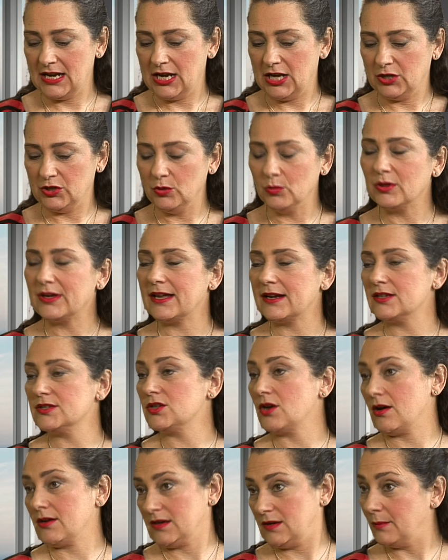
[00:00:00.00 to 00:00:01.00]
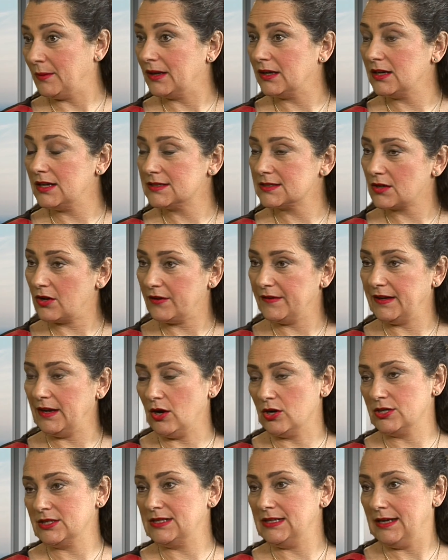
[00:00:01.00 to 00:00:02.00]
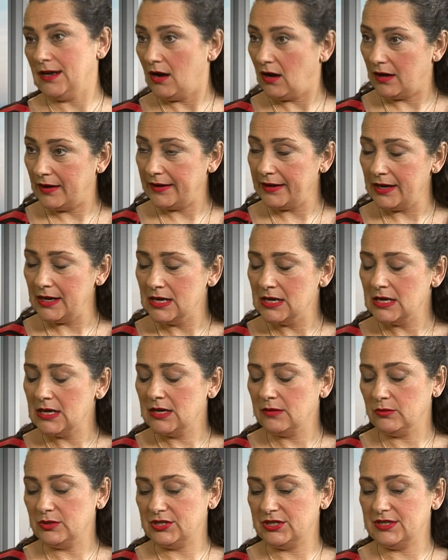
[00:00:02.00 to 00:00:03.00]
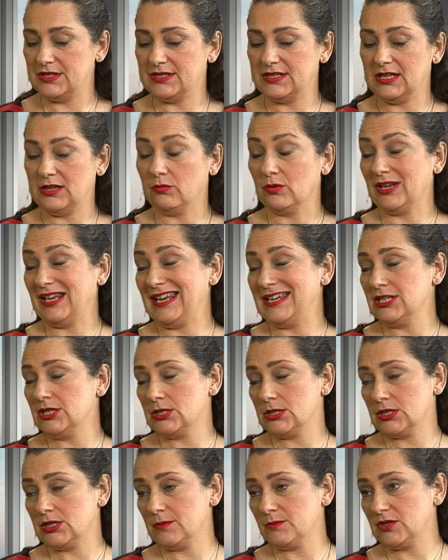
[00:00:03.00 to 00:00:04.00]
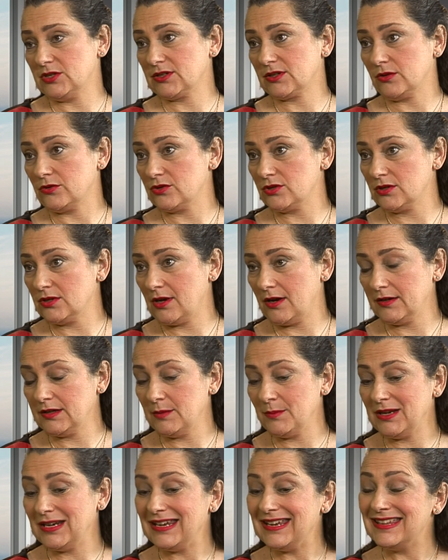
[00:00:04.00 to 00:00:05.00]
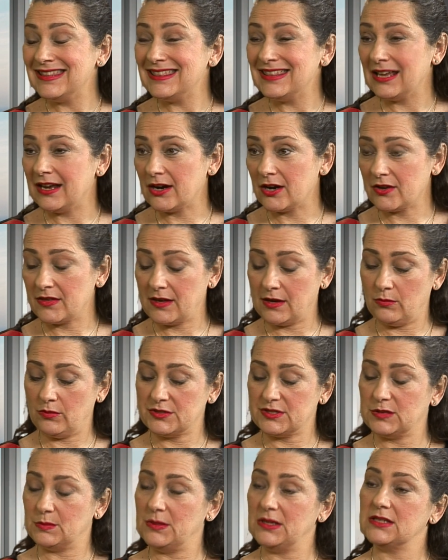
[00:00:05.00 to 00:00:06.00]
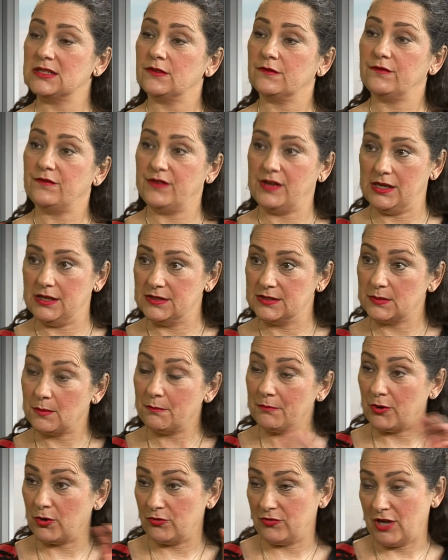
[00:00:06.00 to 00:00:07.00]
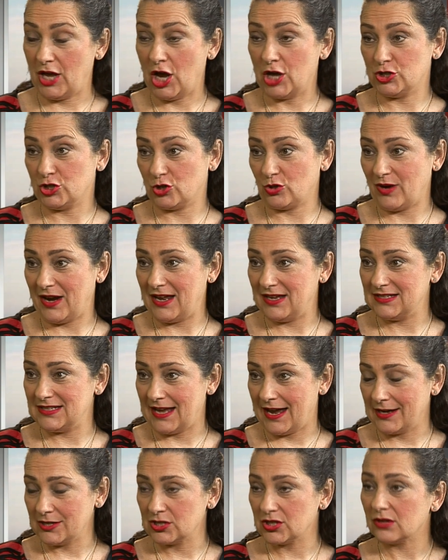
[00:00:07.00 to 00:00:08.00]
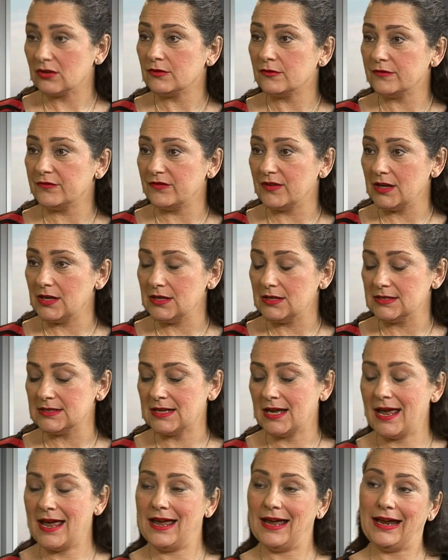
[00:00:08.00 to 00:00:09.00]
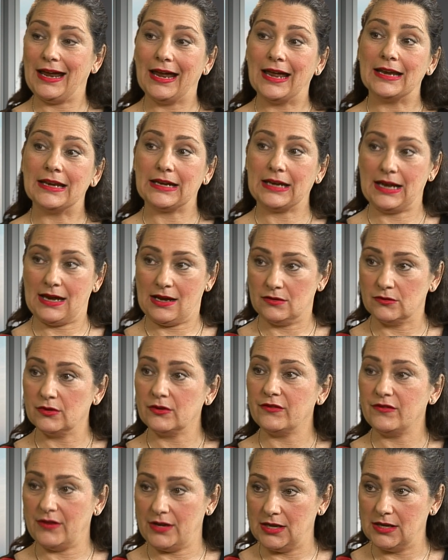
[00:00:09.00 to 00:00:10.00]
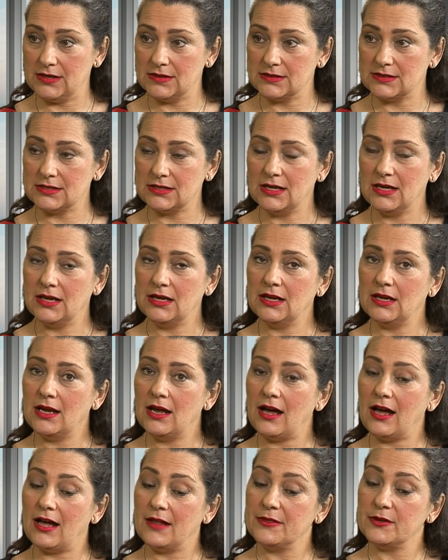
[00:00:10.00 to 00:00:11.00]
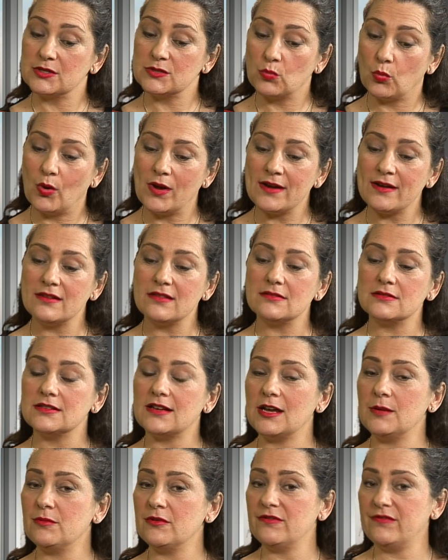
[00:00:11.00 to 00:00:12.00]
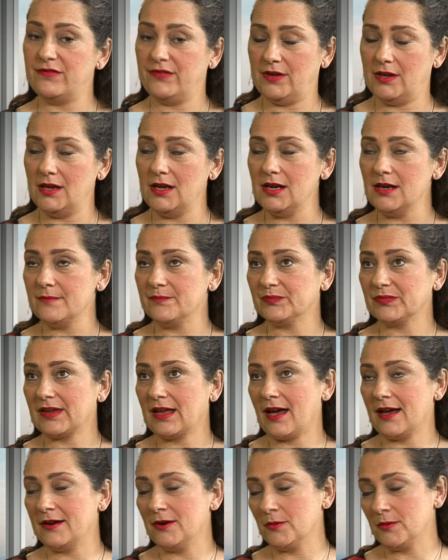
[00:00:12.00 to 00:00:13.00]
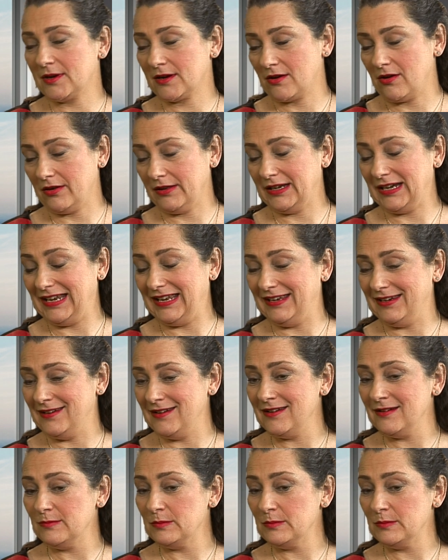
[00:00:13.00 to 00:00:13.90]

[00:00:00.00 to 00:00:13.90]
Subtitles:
you will get a document. It's called the RDI, which is the relationship disclosure document. In there, they will speak to fees, both transactional fees and account fees. There's one other type of fee. I don't want to call it hidden,